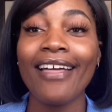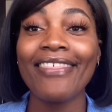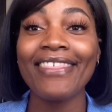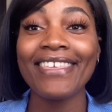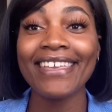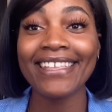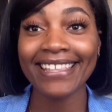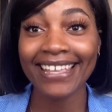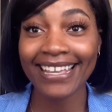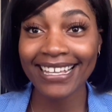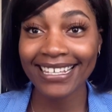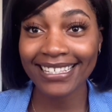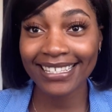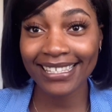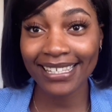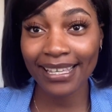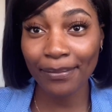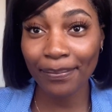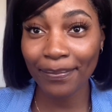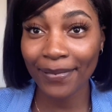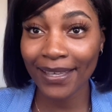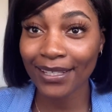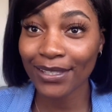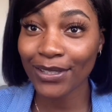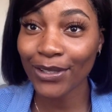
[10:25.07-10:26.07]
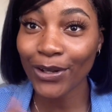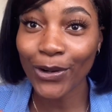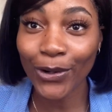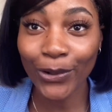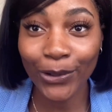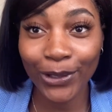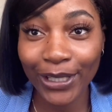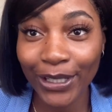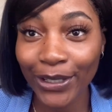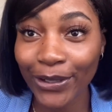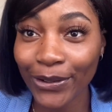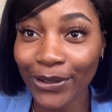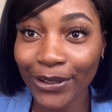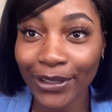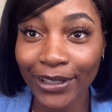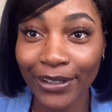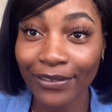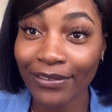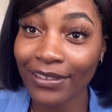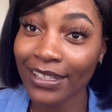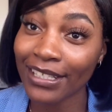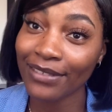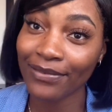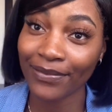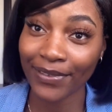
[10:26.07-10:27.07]
The next tip is the holy grail
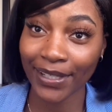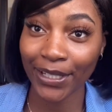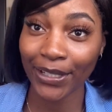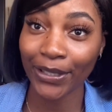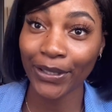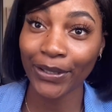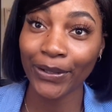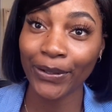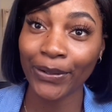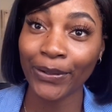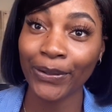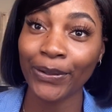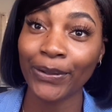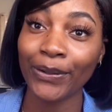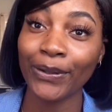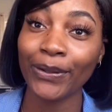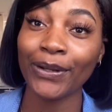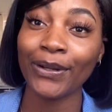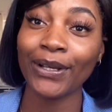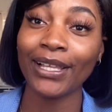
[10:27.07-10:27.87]
of this video.